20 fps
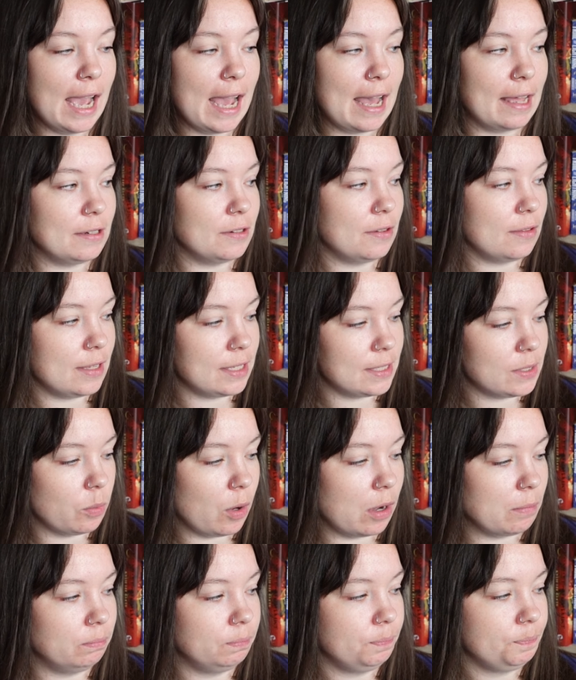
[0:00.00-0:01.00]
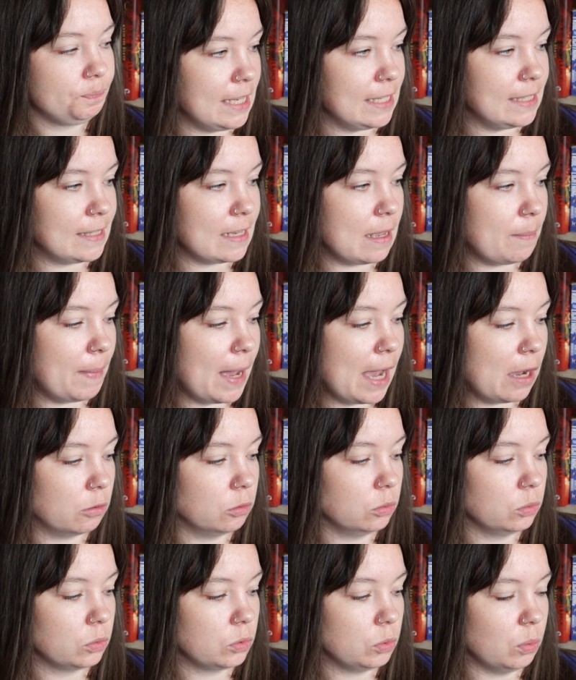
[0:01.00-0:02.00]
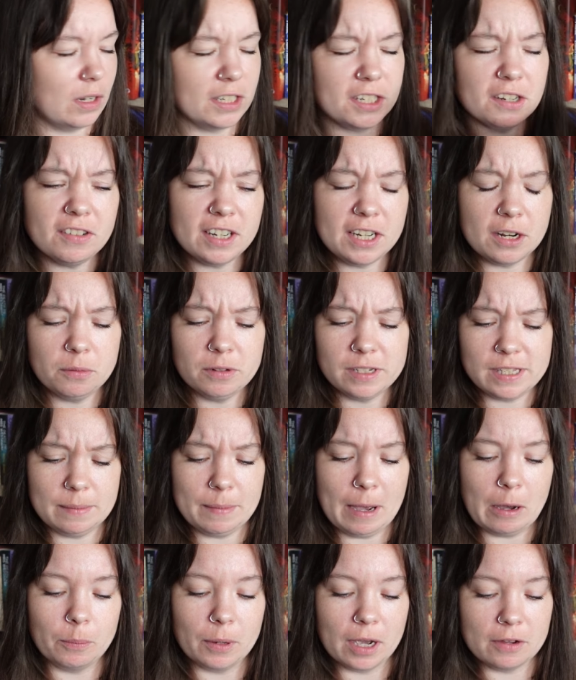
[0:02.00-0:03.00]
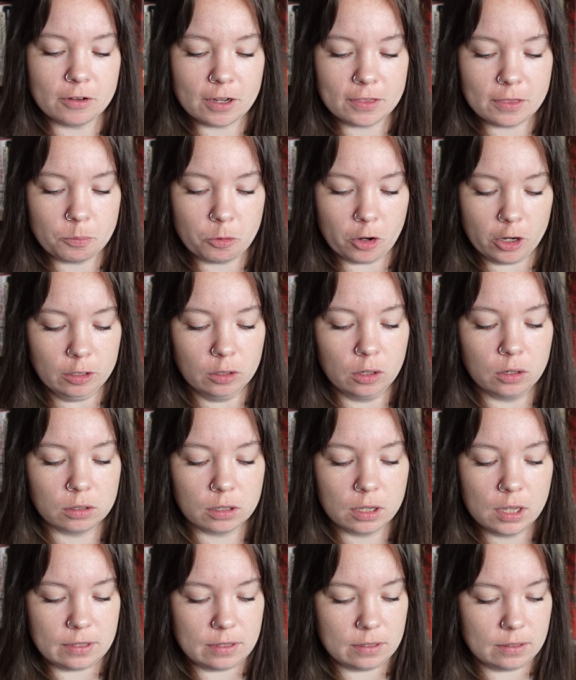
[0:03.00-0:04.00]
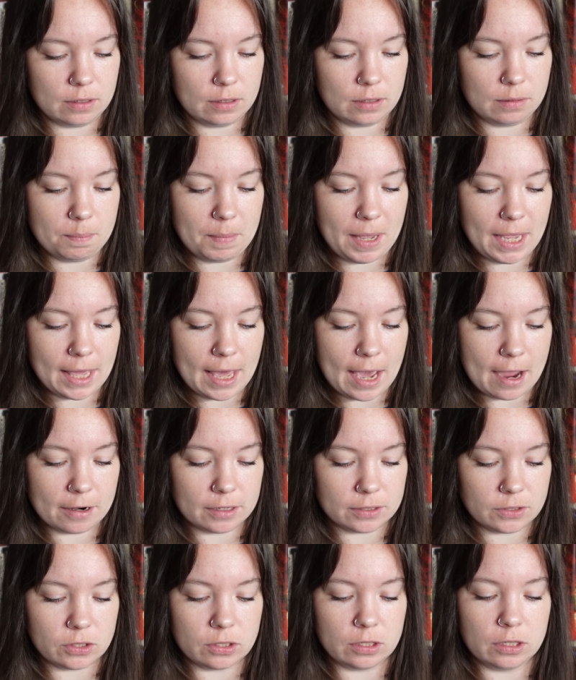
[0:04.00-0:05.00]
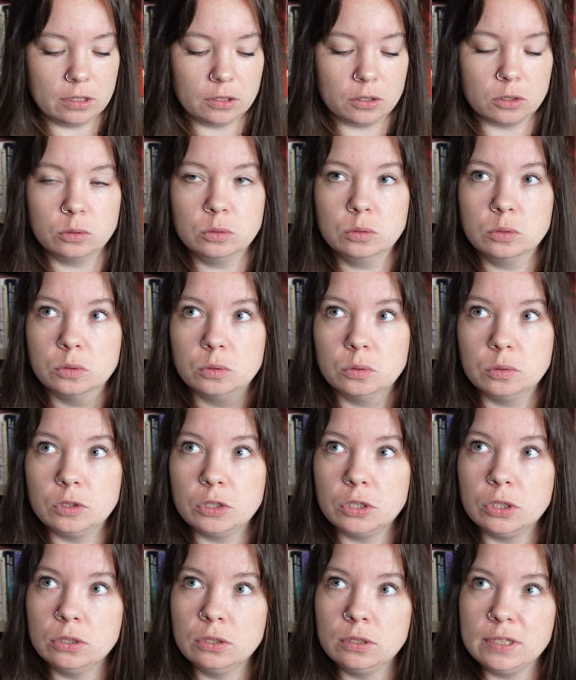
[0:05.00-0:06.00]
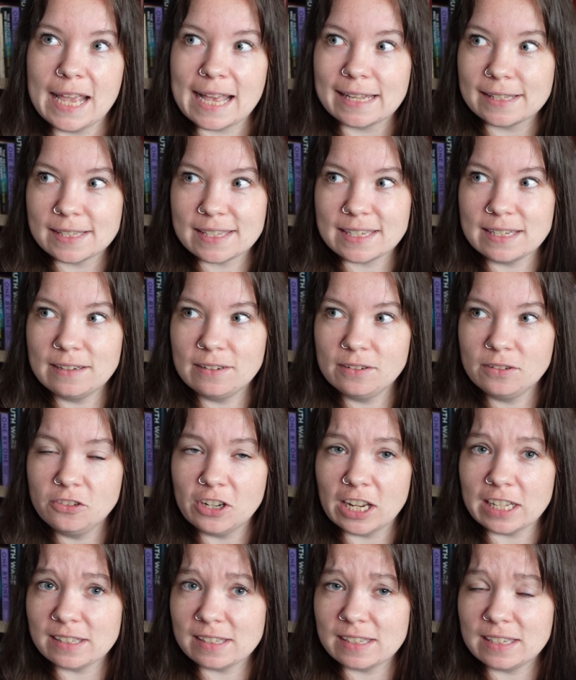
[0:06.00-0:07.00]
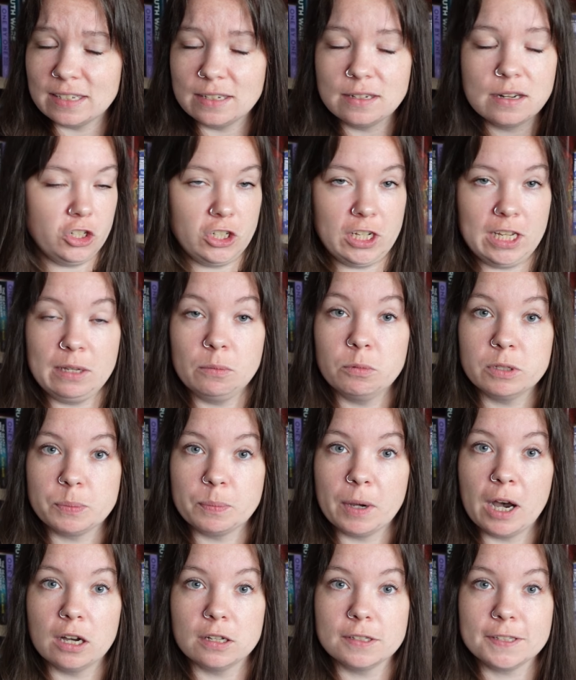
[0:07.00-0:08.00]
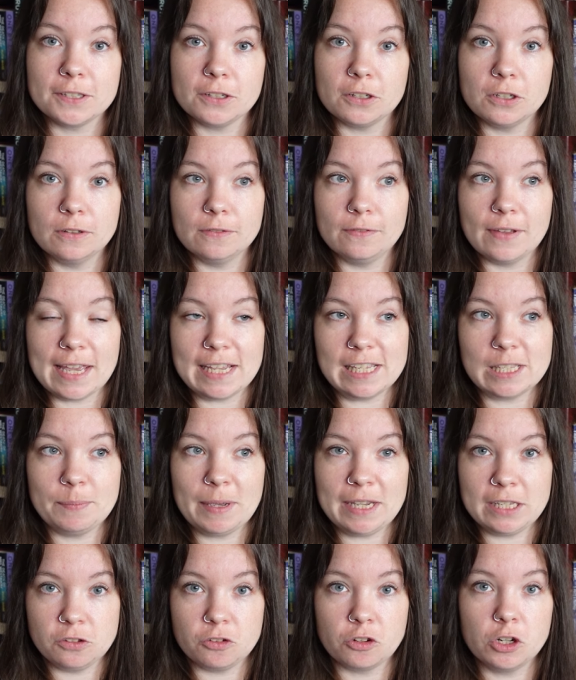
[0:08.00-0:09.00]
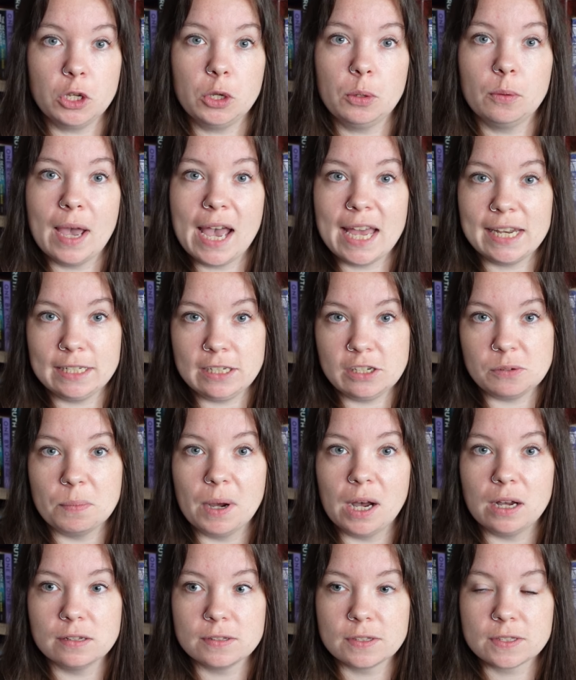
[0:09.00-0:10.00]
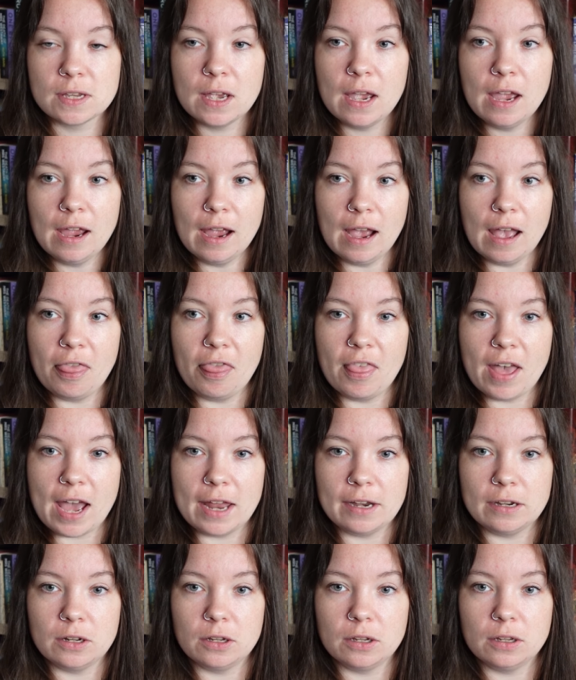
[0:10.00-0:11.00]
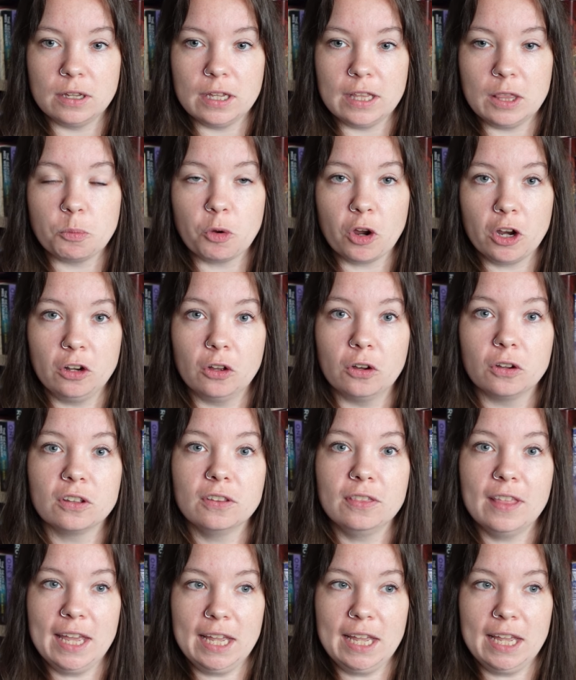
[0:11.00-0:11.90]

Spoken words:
And this one is about, well, I don't really know what it's about, but I've read the prologue. The main character called Jansen. She was part of a space crew who are heading to Mars. And then in the prologue,